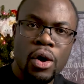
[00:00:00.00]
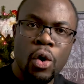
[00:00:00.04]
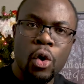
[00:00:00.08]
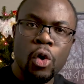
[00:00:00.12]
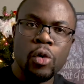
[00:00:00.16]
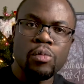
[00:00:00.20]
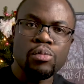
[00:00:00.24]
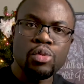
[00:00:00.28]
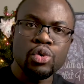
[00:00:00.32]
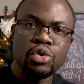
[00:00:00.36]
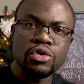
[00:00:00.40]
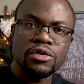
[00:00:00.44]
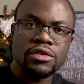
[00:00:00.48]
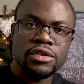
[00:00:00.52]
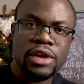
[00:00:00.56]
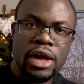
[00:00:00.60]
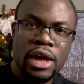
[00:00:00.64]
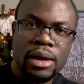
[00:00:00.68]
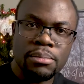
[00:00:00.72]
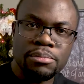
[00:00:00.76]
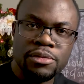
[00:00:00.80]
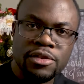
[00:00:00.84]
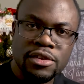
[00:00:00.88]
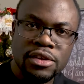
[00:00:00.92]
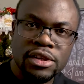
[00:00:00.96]
almost
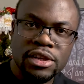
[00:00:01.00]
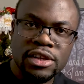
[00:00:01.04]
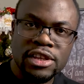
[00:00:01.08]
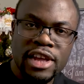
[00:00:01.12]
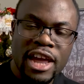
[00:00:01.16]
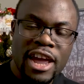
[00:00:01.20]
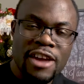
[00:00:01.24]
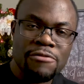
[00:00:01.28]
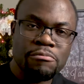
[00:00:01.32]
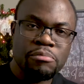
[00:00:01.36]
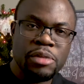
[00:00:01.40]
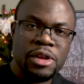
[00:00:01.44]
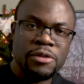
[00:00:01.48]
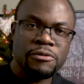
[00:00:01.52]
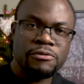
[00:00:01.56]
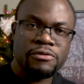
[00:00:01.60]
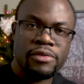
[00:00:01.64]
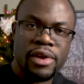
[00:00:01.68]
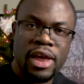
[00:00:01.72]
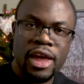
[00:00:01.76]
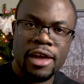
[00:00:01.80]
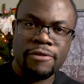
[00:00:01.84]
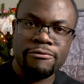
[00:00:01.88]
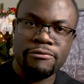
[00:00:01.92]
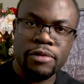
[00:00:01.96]
empty. They've been
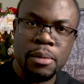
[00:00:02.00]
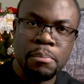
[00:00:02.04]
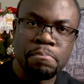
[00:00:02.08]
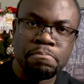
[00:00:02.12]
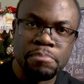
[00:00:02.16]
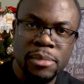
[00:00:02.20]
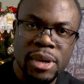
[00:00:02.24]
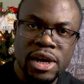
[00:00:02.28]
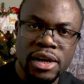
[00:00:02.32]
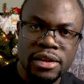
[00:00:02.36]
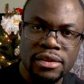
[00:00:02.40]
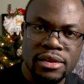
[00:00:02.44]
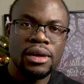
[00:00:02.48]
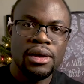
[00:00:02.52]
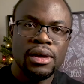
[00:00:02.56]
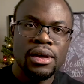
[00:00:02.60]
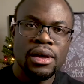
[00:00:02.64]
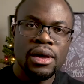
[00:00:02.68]
flying for months.